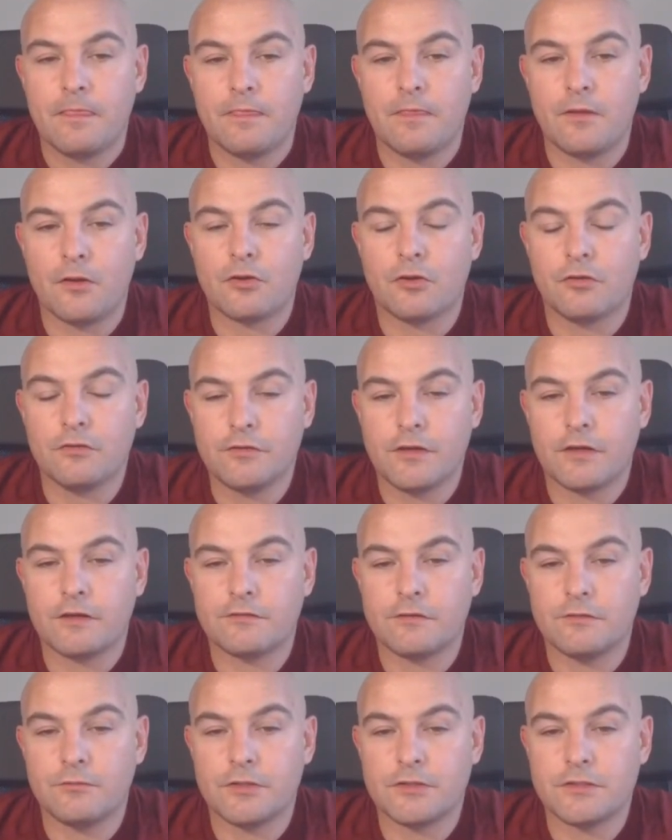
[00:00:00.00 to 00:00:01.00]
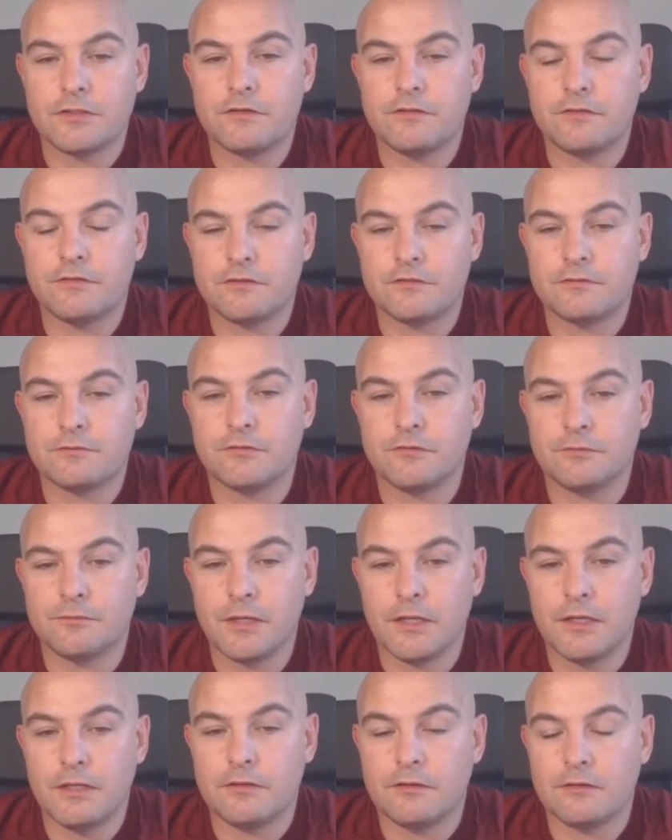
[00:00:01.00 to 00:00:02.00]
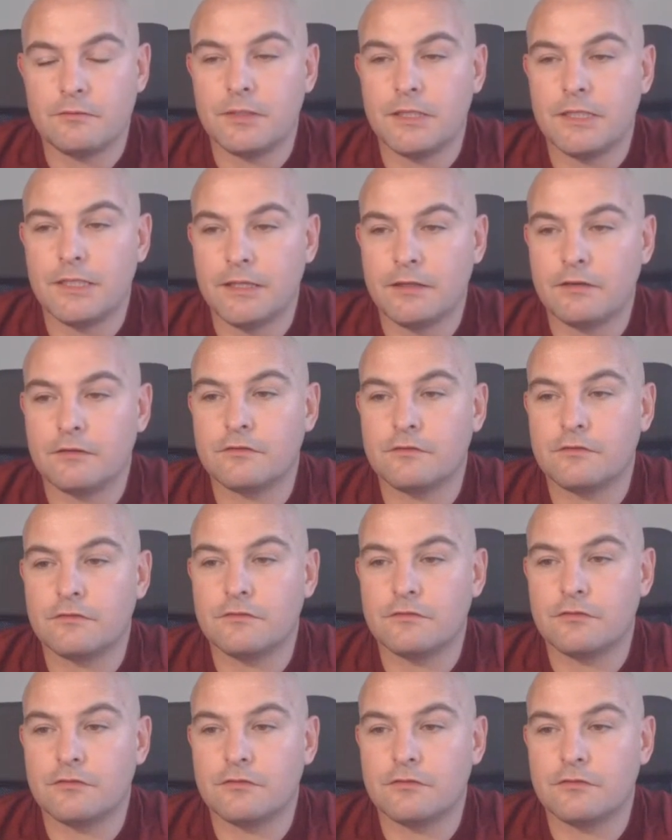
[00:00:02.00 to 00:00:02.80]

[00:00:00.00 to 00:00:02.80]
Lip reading: the context in which a decision was made can be linked